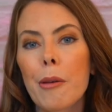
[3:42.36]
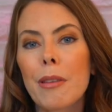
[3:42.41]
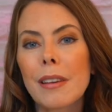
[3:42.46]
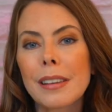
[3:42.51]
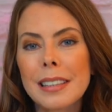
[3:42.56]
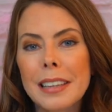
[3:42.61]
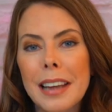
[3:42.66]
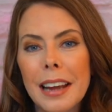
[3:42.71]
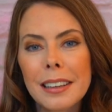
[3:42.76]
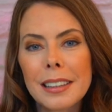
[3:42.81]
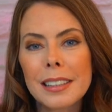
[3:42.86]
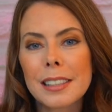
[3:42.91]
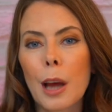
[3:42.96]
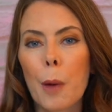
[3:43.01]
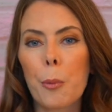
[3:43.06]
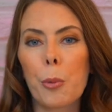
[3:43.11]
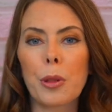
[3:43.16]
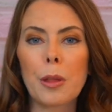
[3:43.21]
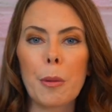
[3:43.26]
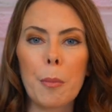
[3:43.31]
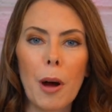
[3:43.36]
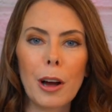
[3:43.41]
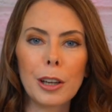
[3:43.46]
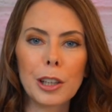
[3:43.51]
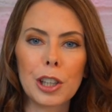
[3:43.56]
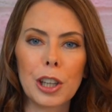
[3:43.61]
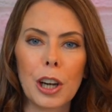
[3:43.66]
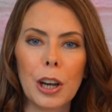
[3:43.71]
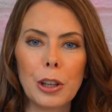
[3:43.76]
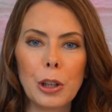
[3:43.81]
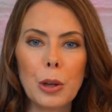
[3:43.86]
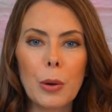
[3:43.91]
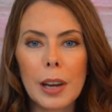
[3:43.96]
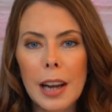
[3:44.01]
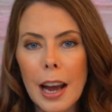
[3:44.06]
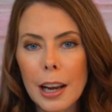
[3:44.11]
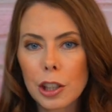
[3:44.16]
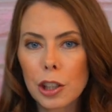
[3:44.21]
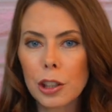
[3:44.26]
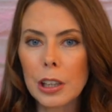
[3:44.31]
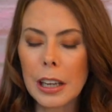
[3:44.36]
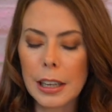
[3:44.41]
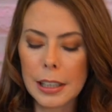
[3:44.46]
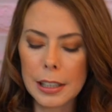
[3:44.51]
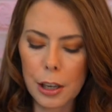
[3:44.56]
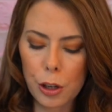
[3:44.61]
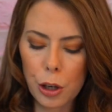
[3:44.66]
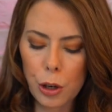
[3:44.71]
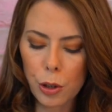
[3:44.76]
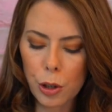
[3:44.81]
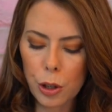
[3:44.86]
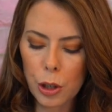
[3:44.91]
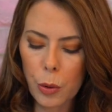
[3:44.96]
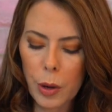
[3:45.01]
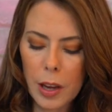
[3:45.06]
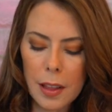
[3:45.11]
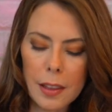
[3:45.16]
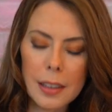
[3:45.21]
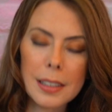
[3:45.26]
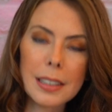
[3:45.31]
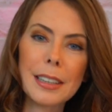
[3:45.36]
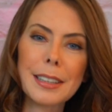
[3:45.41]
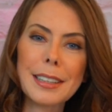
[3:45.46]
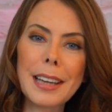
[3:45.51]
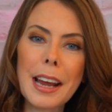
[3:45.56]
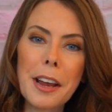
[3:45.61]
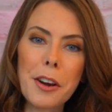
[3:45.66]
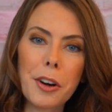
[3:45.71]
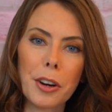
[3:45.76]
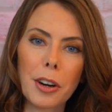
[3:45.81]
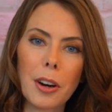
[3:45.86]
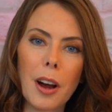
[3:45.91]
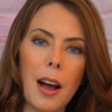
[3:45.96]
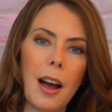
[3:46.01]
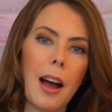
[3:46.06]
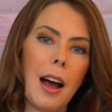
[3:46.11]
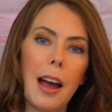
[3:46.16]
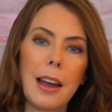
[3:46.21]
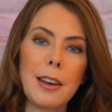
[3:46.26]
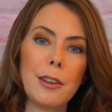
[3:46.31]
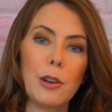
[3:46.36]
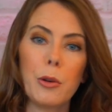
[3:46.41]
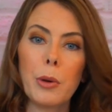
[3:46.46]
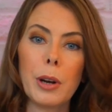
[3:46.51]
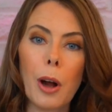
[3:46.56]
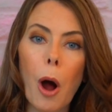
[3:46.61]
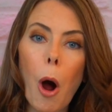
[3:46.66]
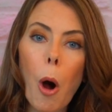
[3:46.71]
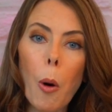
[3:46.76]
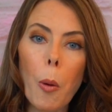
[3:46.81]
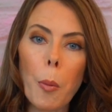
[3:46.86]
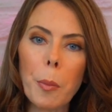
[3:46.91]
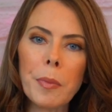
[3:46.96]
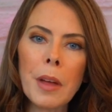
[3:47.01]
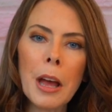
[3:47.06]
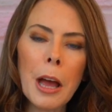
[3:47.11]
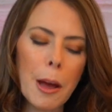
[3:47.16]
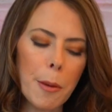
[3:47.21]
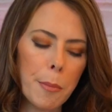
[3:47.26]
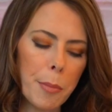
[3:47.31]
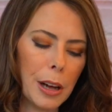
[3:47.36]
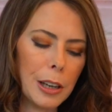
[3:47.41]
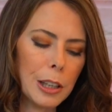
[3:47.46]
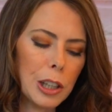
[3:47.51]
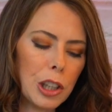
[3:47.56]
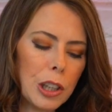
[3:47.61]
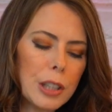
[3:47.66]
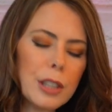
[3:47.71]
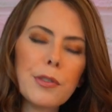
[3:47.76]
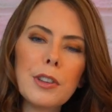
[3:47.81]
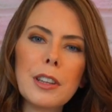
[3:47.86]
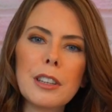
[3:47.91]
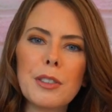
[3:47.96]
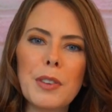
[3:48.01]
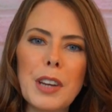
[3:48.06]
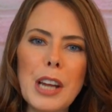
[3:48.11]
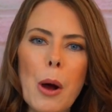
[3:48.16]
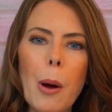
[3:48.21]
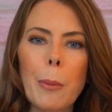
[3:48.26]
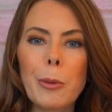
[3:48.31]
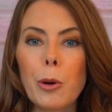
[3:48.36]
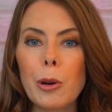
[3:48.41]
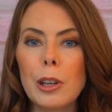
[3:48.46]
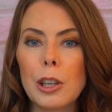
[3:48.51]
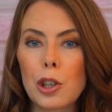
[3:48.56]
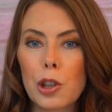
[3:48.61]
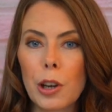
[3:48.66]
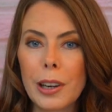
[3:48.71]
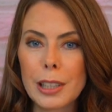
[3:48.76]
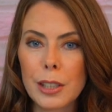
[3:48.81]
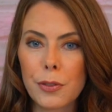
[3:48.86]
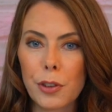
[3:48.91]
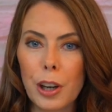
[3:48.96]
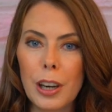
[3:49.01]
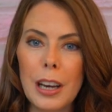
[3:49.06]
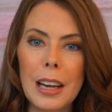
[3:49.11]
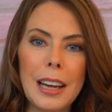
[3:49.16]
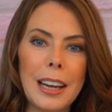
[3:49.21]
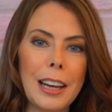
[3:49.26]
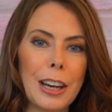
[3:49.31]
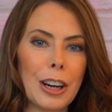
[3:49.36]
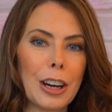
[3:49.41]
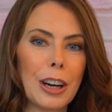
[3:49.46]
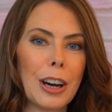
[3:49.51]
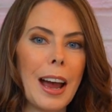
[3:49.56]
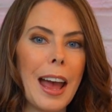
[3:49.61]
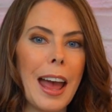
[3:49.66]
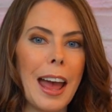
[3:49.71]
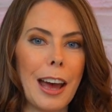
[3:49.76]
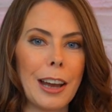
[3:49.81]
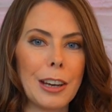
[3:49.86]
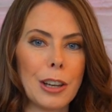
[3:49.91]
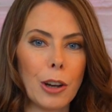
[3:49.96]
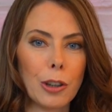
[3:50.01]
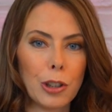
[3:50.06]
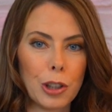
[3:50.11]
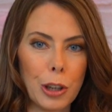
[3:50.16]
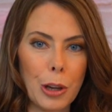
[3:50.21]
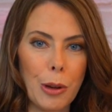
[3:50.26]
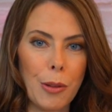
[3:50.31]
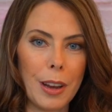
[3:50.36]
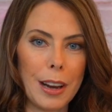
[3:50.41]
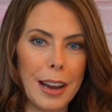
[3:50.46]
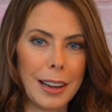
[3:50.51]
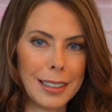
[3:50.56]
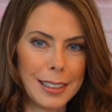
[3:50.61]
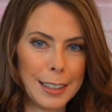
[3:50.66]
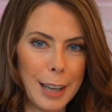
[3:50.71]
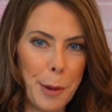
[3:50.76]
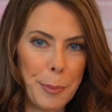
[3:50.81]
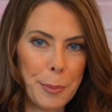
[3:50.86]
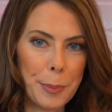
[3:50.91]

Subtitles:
this next step with the matcha, you can actually continue to do in this container. I do it at home, but just for this video, I'm going to transfer it into here and I'll show you the next step.